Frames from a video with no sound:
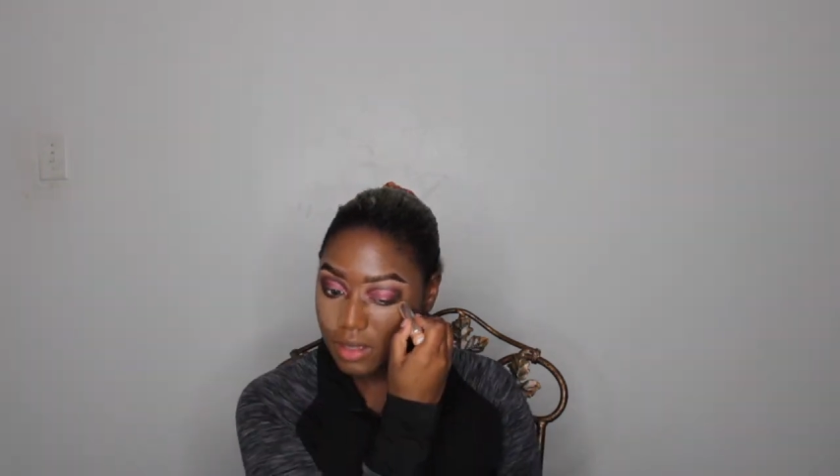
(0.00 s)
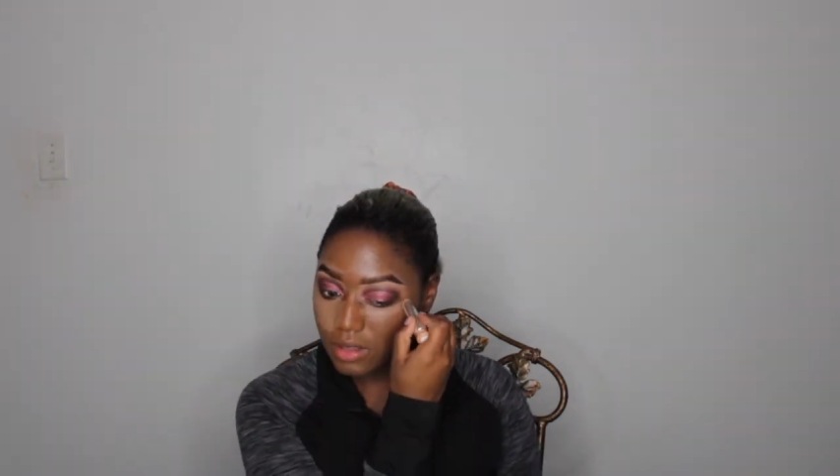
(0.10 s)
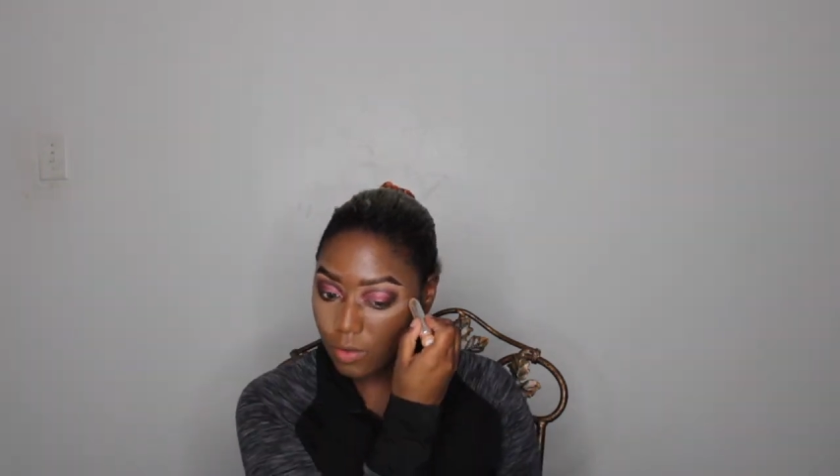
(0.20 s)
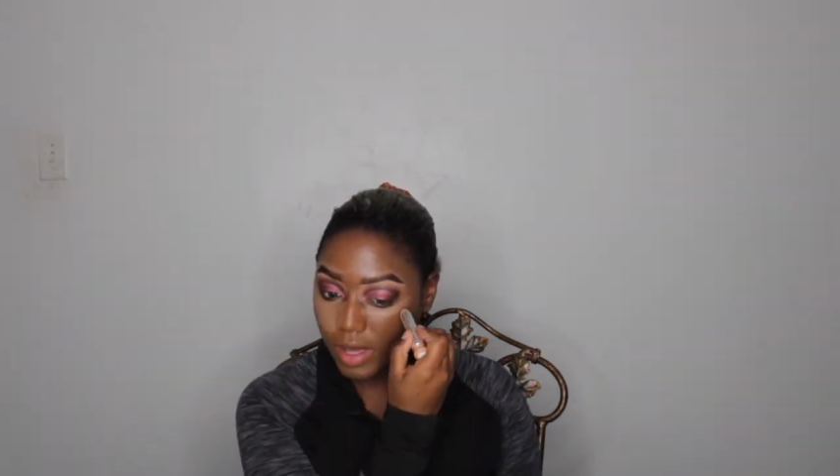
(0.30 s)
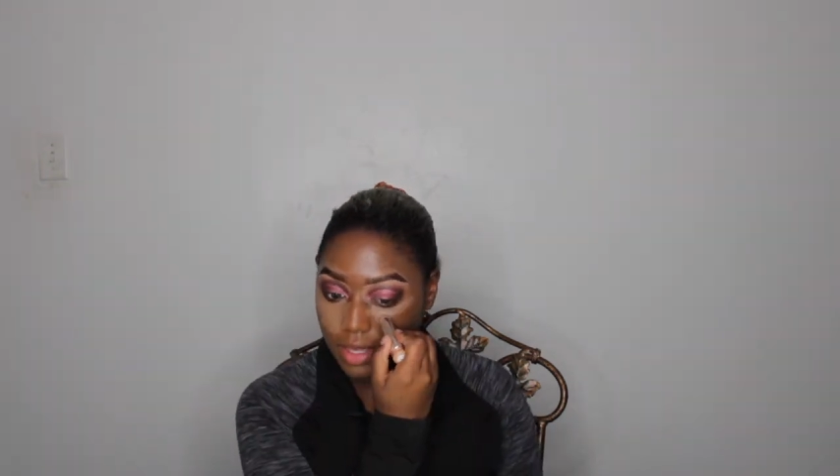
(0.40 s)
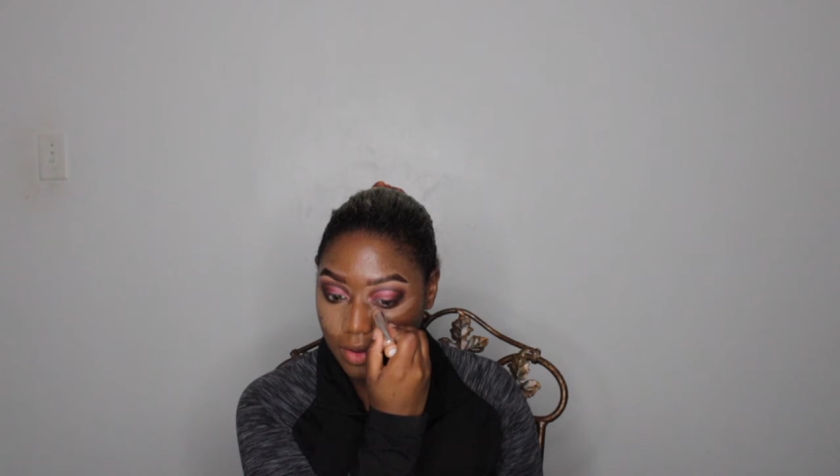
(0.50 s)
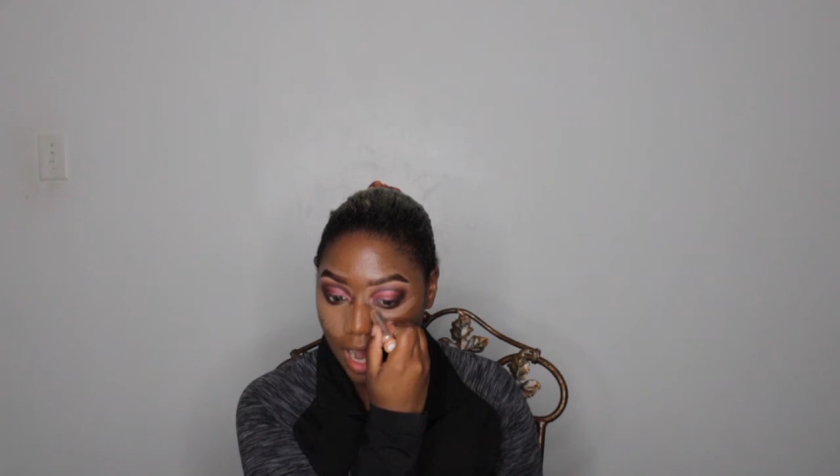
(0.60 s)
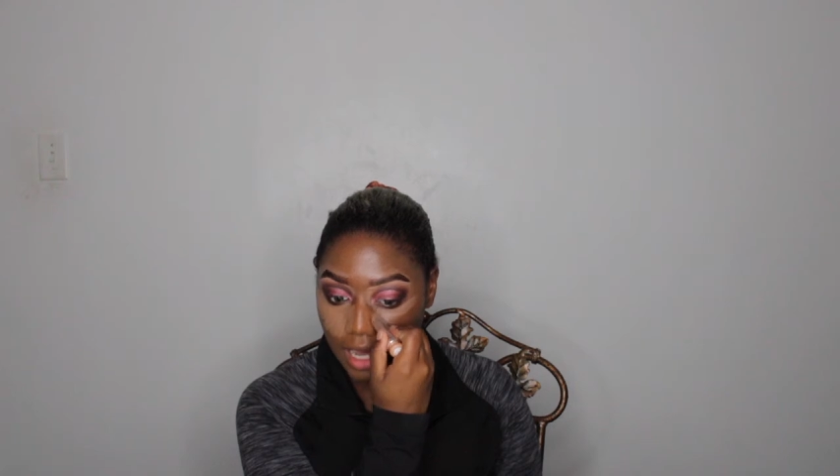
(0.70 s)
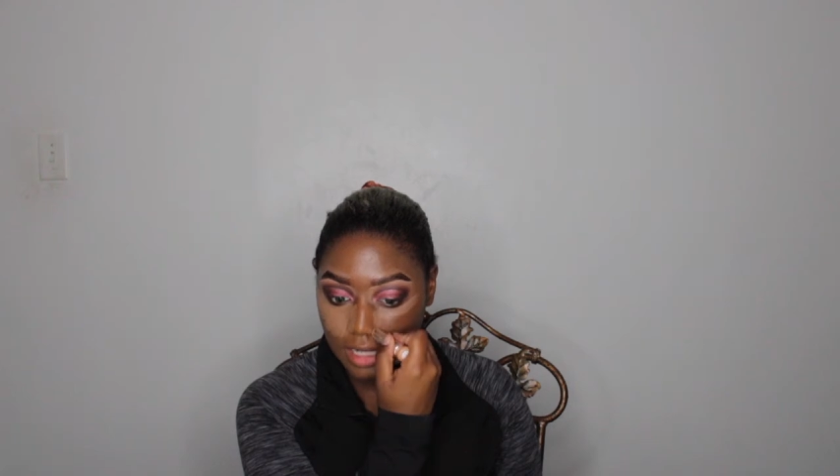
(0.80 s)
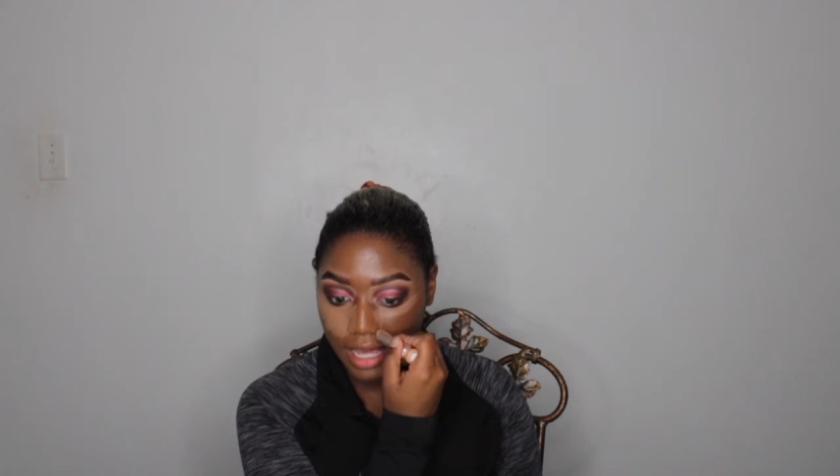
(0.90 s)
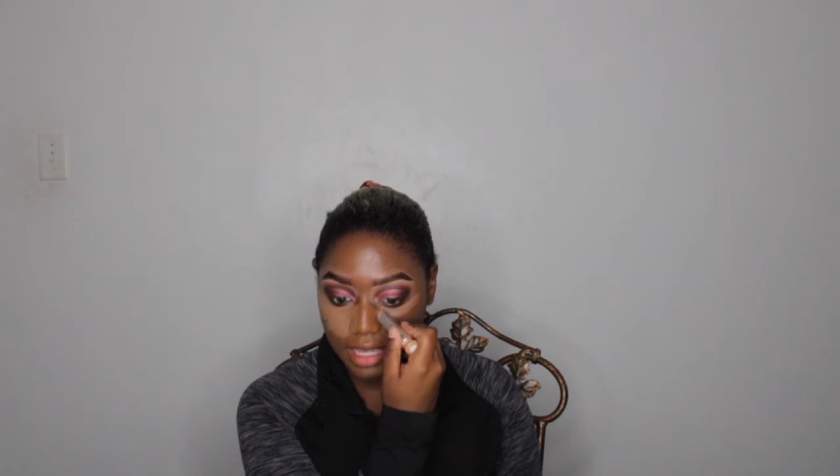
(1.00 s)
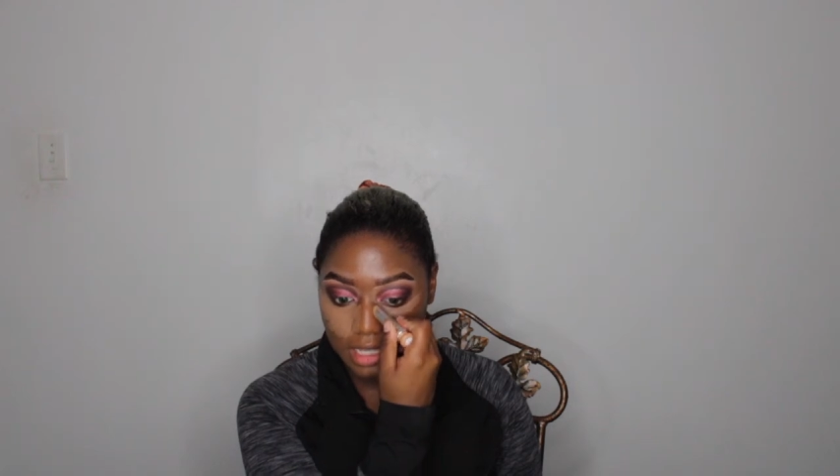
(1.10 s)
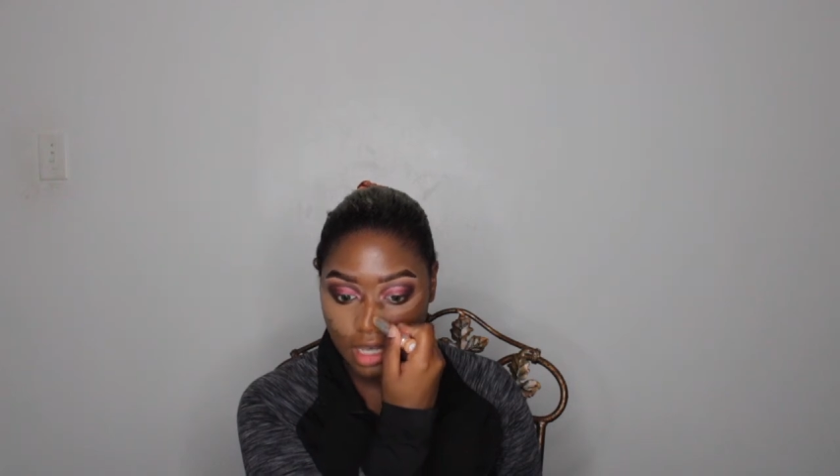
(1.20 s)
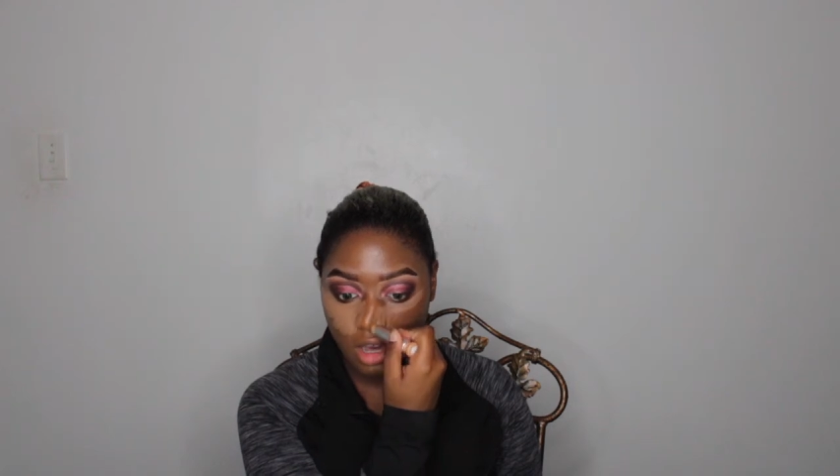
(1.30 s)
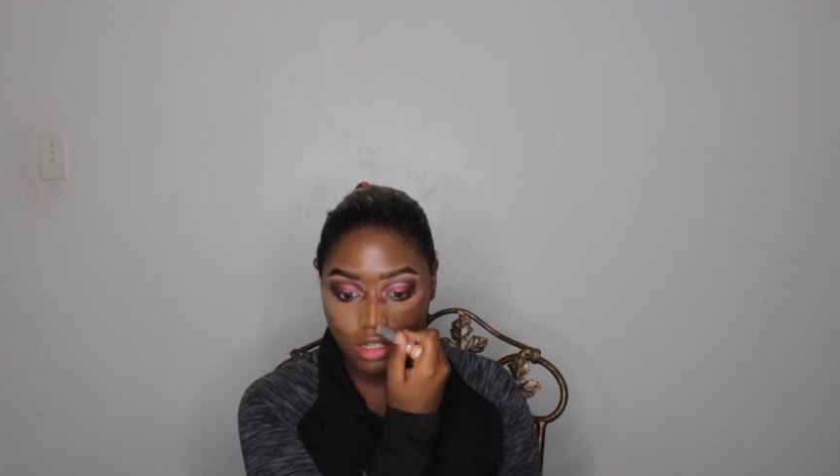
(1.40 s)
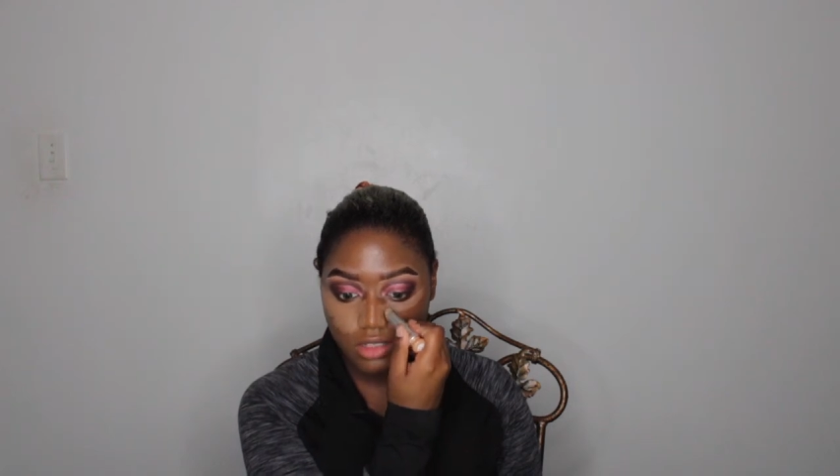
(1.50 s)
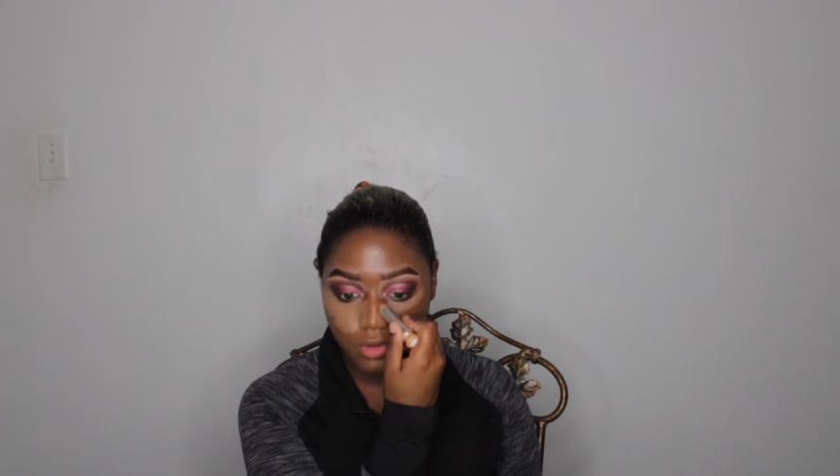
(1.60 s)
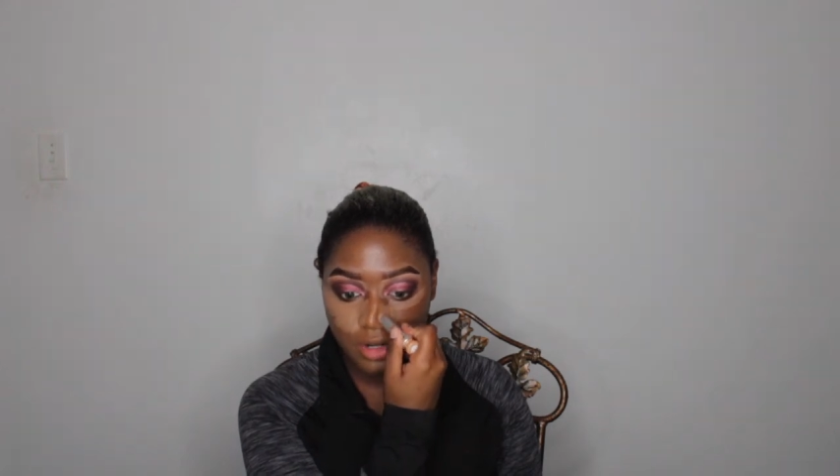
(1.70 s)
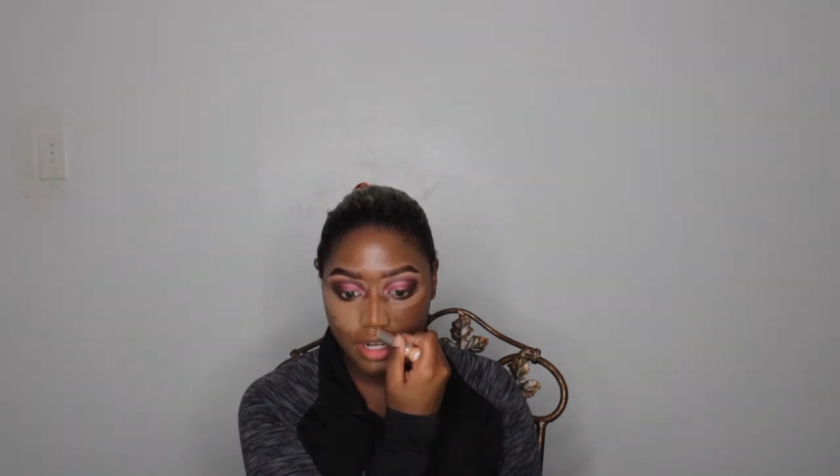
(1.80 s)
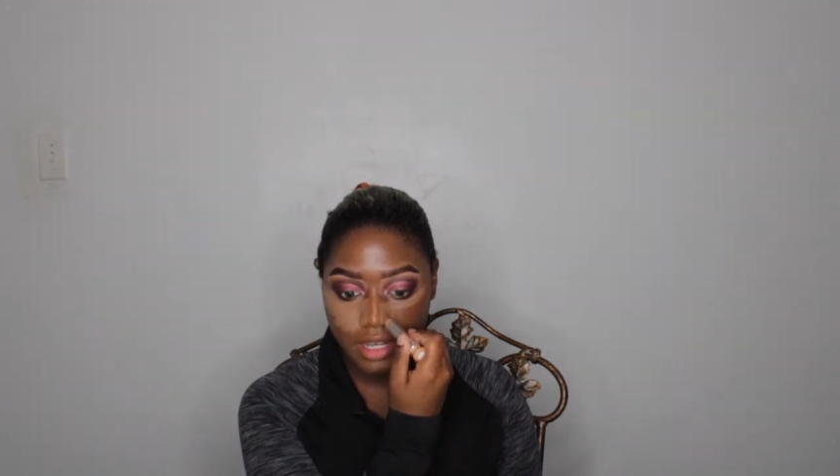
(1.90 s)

The way you highlight and contour